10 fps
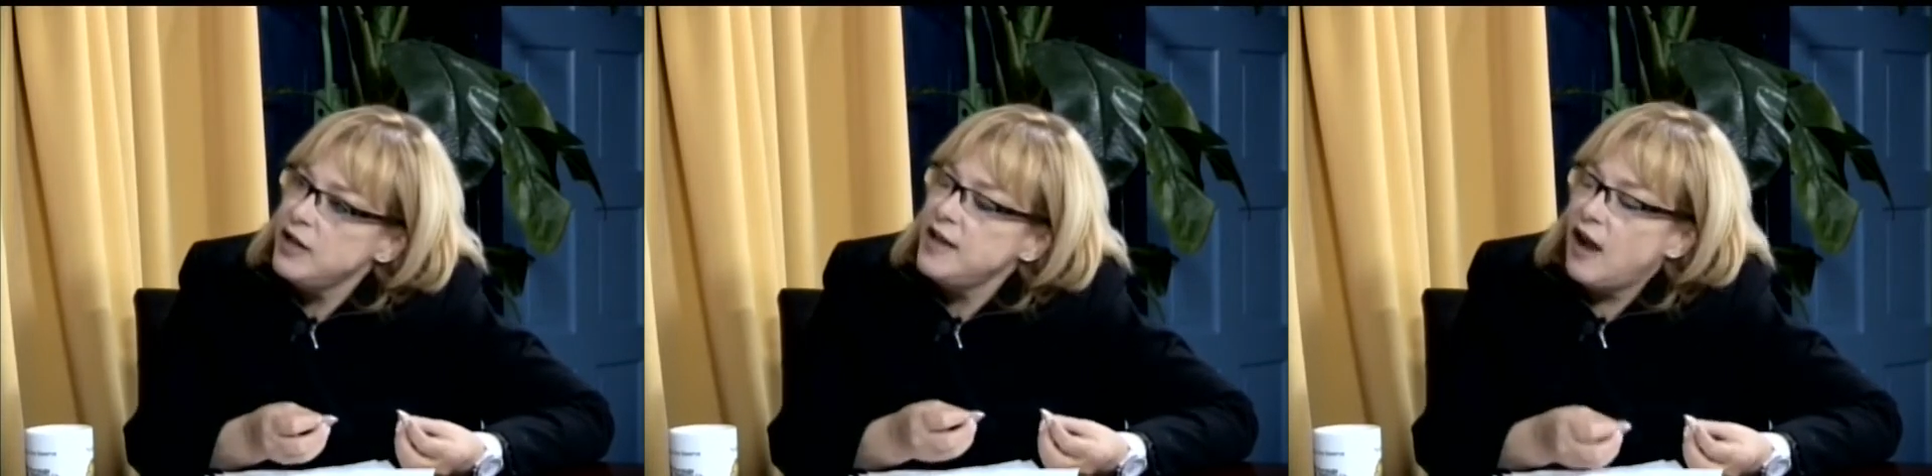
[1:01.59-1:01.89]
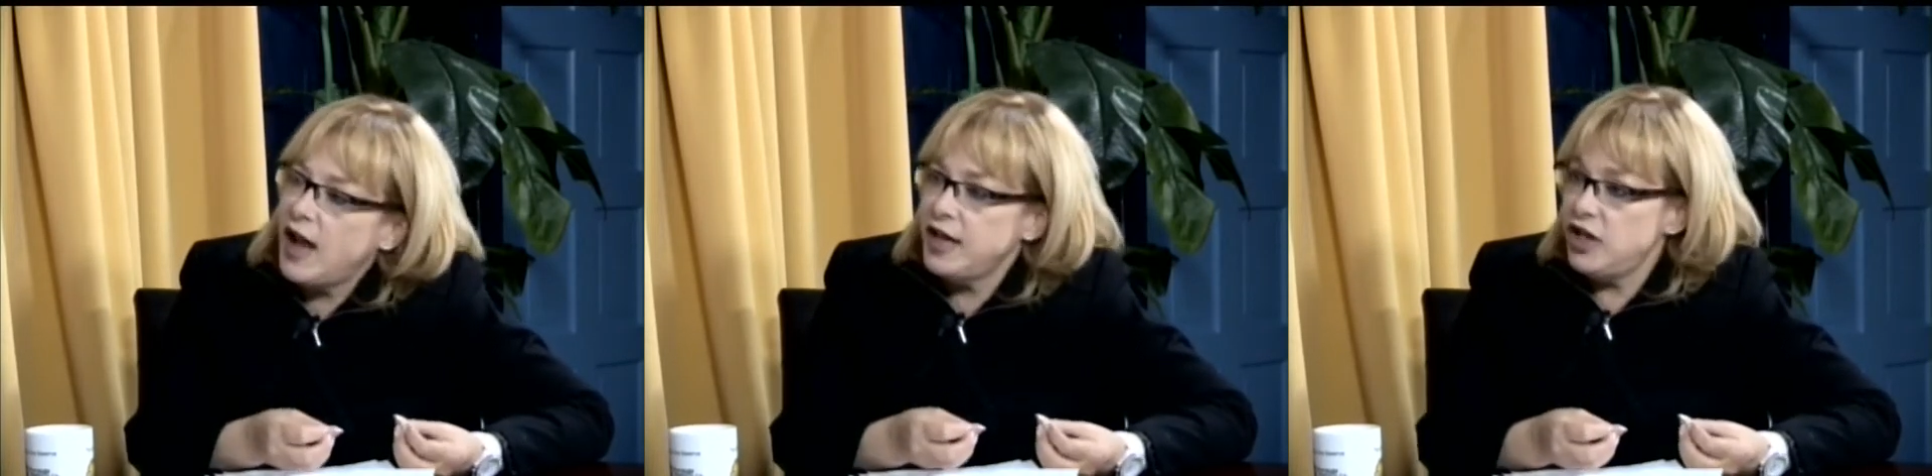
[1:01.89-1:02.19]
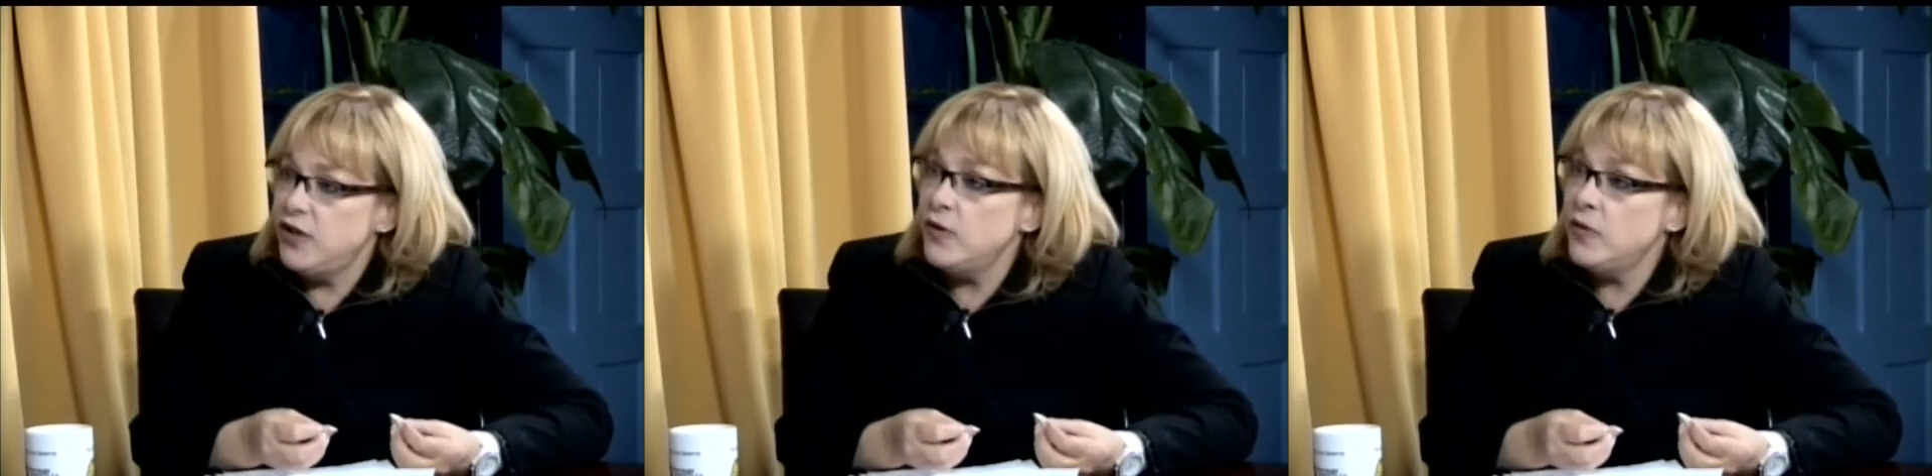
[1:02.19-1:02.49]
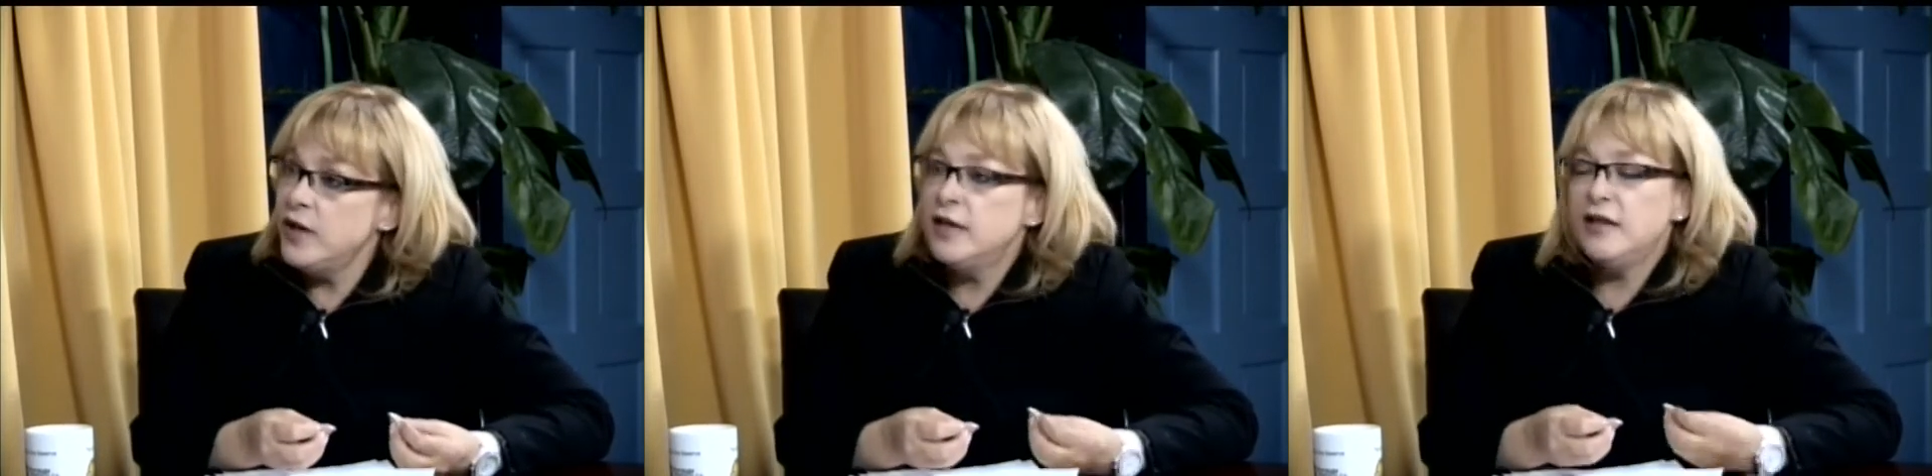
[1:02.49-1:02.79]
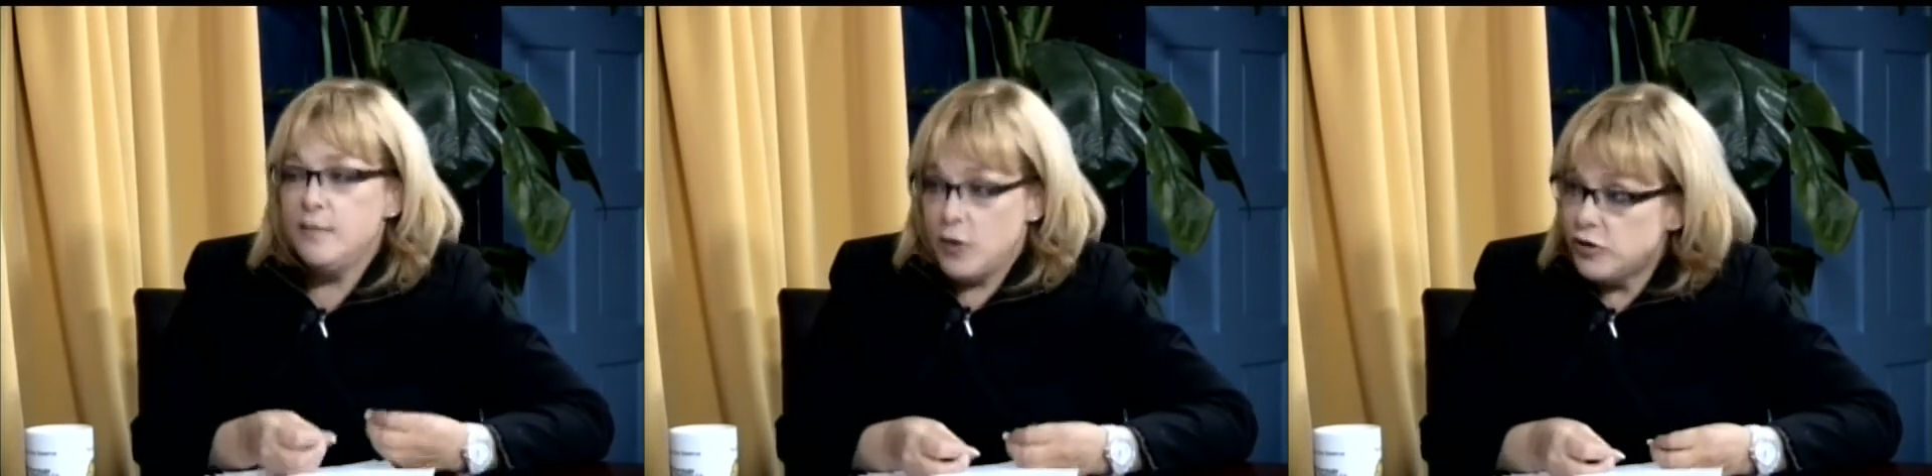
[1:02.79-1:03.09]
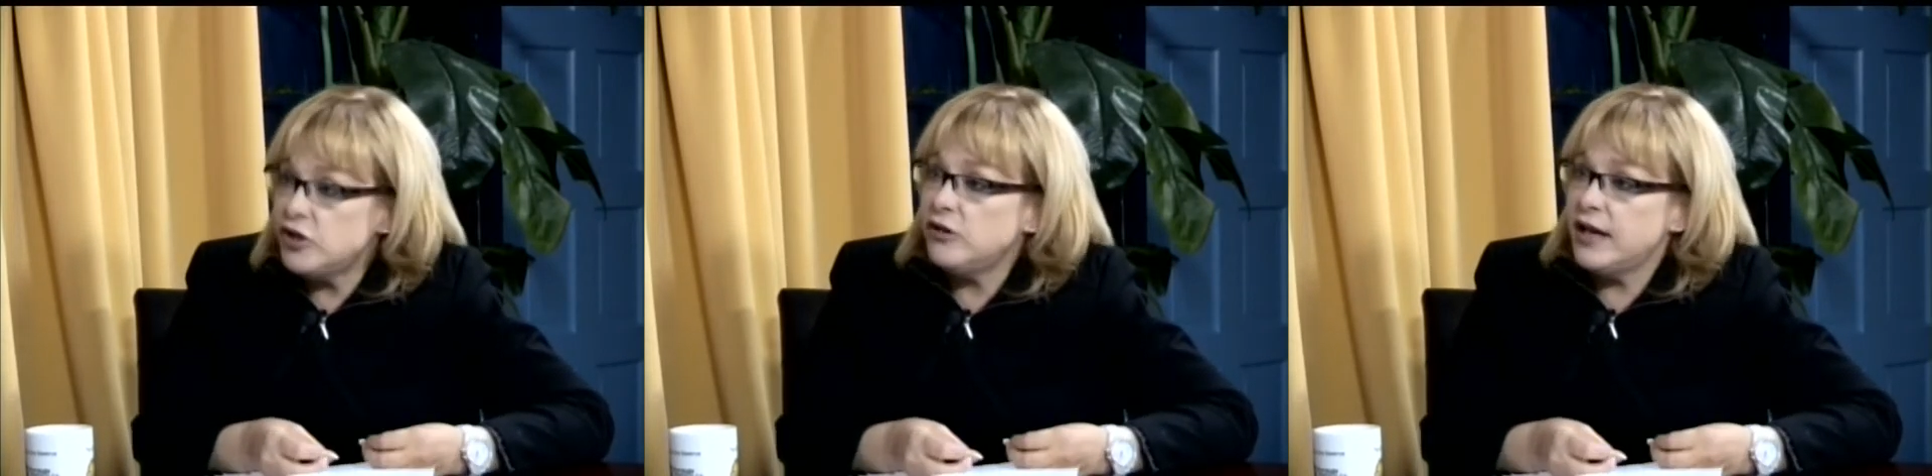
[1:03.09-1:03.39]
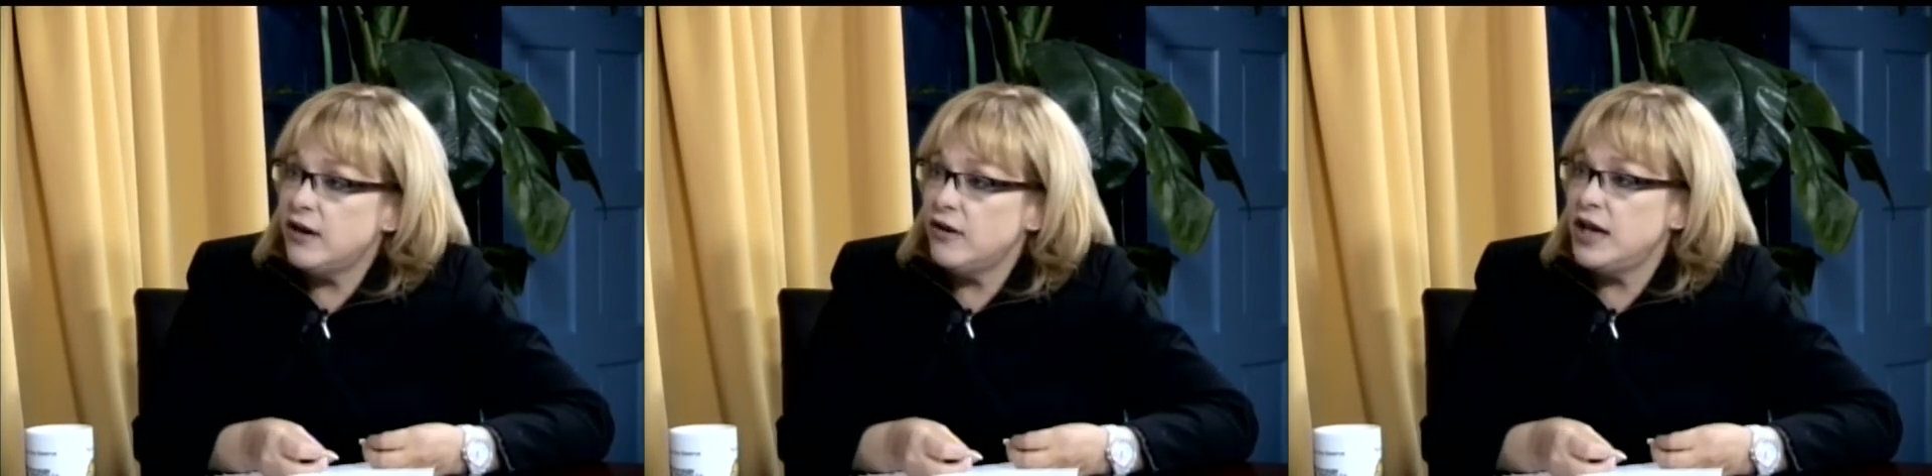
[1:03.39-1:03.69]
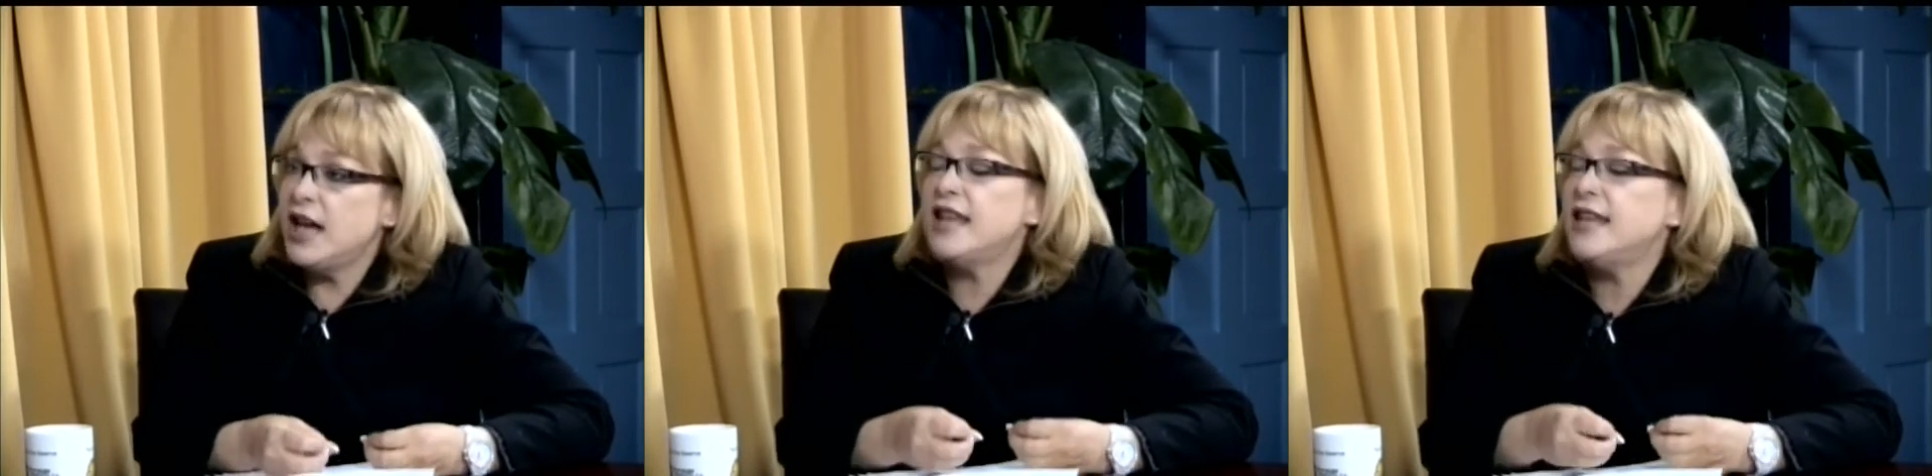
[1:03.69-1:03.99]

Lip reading: the IQ, the emotional area, and